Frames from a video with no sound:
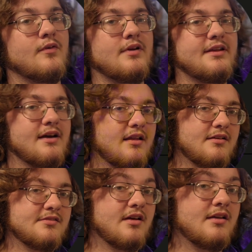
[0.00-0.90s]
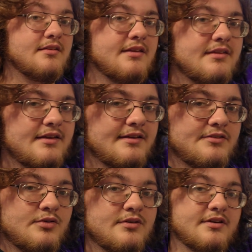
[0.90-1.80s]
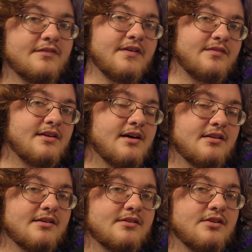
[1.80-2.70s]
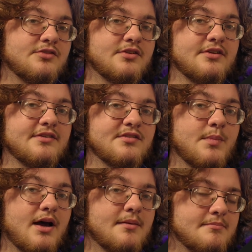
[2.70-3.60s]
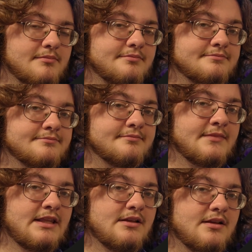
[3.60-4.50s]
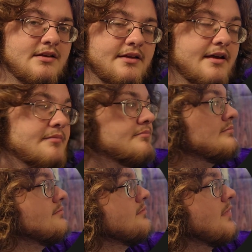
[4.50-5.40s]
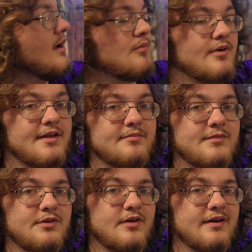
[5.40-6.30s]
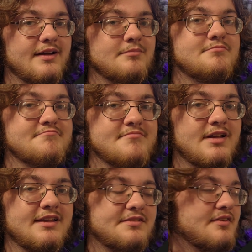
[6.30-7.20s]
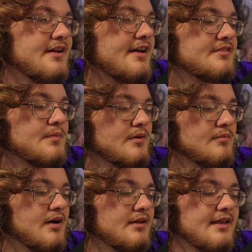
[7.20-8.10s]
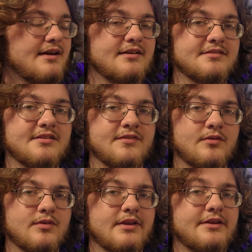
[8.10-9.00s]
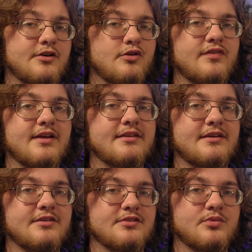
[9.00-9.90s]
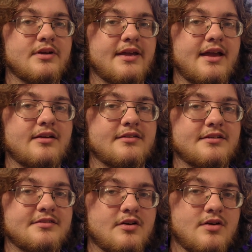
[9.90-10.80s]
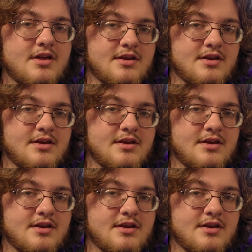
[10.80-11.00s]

$40 on than the $250 enclosure you just bought. Yeah, I'm right. I am. Unless you're an expert on that kind of stuff or really good with it, and then you just wouldn't care and you just go,